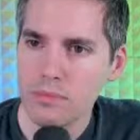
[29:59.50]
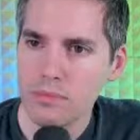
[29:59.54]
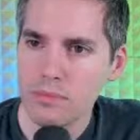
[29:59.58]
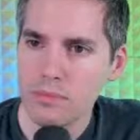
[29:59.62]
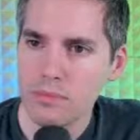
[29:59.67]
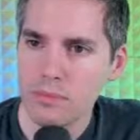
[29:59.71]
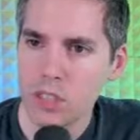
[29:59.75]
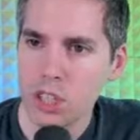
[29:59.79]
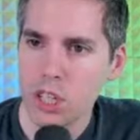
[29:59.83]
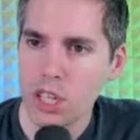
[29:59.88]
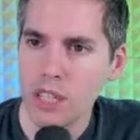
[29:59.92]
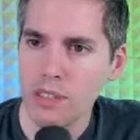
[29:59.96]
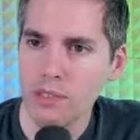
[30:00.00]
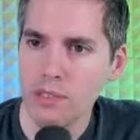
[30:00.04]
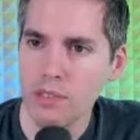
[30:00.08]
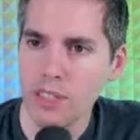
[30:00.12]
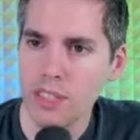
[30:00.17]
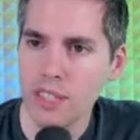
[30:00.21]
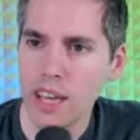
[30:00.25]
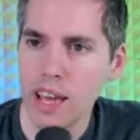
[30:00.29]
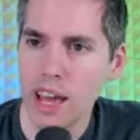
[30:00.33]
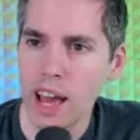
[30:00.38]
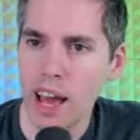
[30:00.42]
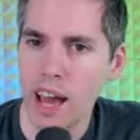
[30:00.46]
You can't even
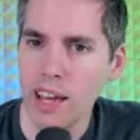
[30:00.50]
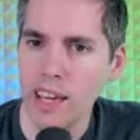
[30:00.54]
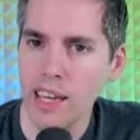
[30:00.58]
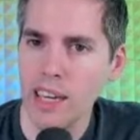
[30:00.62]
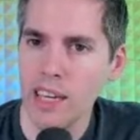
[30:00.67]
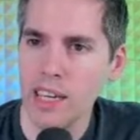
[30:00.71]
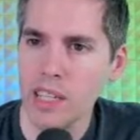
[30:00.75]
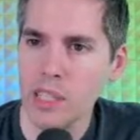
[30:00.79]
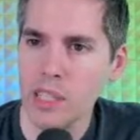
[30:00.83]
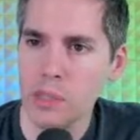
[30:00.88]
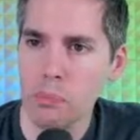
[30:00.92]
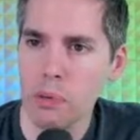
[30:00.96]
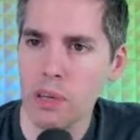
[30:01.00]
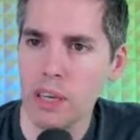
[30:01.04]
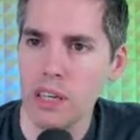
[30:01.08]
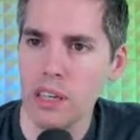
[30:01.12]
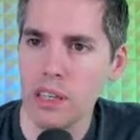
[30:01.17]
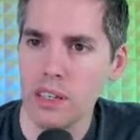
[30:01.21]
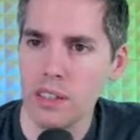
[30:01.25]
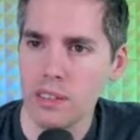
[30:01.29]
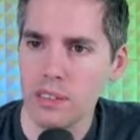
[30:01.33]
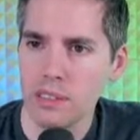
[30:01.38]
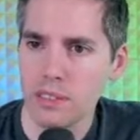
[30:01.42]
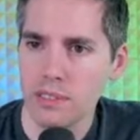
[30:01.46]
say I eat
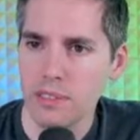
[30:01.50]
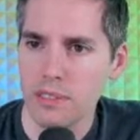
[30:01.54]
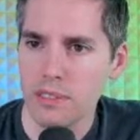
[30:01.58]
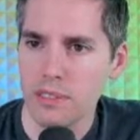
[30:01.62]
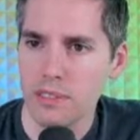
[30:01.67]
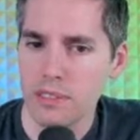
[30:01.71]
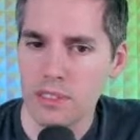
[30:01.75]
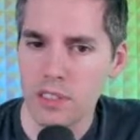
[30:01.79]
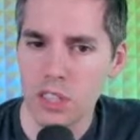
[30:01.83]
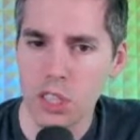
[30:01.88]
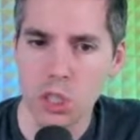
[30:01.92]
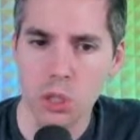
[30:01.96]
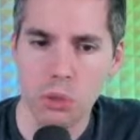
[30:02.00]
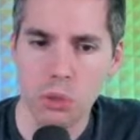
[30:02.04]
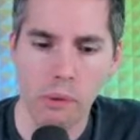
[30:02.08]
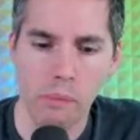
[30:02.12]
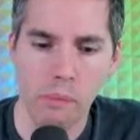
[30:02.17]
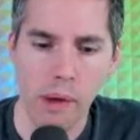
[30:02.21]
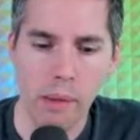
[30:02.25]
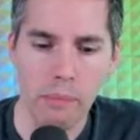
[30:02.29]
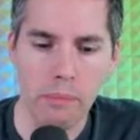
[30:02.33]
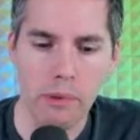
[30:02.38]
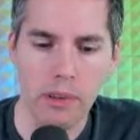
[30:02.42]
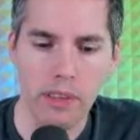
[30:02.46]
P. Just to
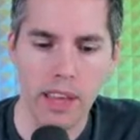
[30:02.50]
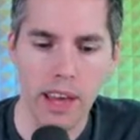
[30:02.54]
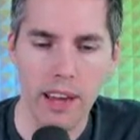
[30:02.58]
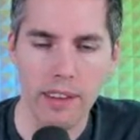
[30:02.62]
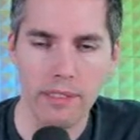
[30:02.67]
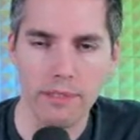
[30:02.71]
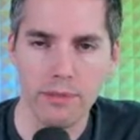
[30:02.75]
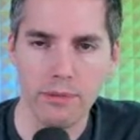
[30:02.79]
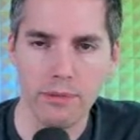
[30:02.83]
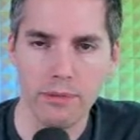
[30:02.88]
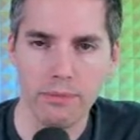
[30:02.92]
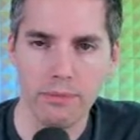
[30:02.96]
remember that.